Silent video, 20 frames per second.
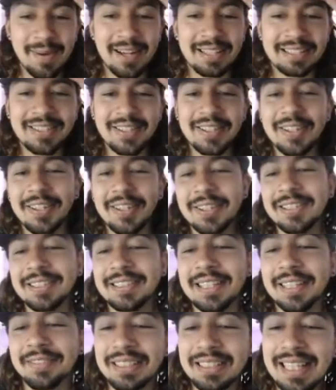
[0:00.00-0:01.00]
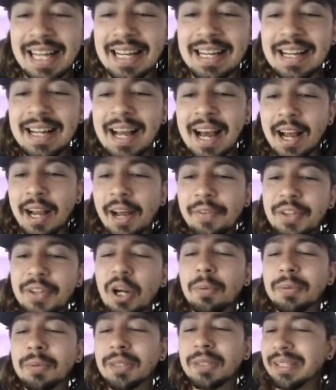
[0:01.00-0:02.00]
He's got a lot of good stuff to say. I love the
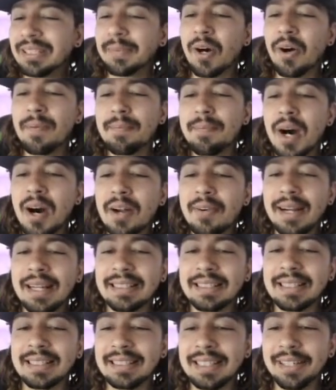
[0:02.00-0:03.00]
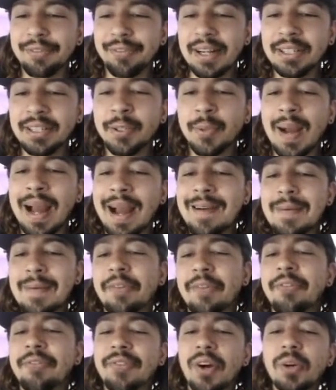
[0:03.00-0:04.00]
optimism on Mahrez as a differential. How
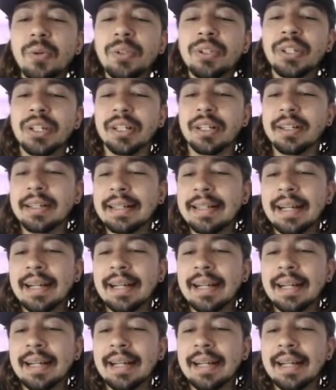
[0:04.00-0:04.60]
about Foden?